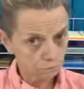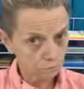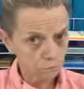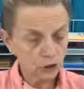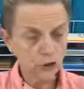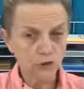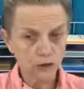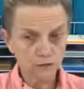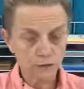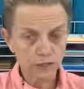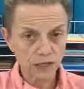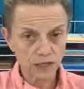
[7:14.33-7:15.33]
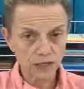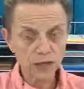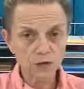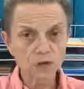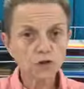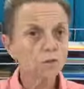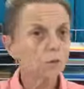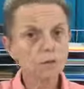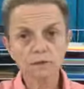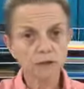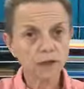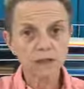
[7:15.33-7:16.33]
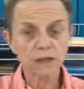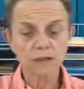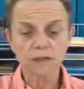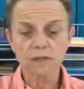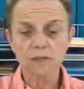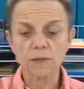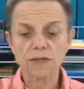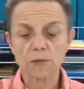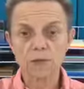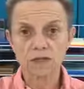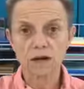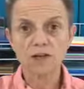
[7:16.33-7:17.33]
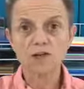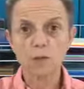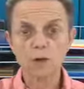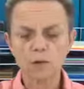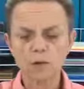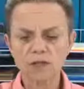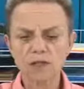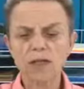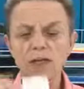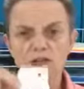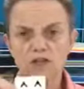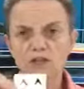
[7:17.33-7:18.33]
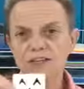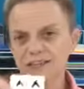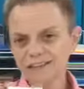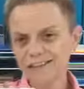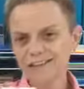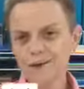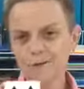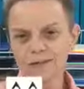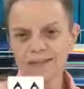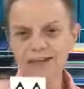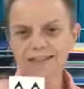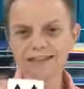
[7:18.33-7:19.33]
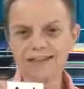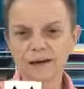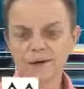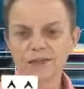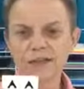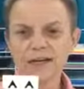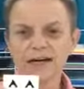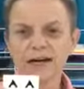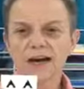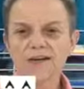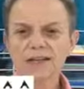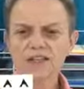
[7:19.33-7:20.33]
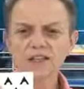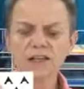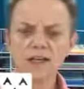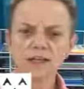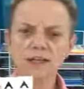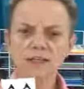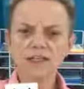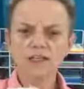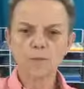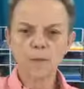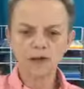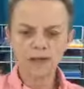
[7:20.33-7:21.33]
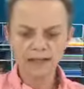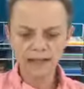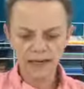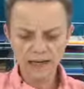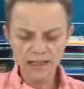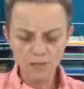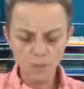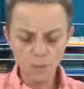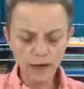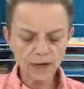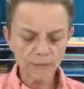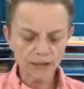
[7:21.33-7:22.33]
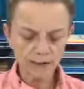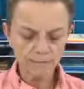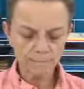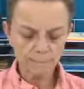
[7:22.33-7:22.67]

you know, you have to resize there too, but it depends on what size you want your project. So this is the little one that I did, and I was actually a little disappointed, and then I said, well, wait a minute,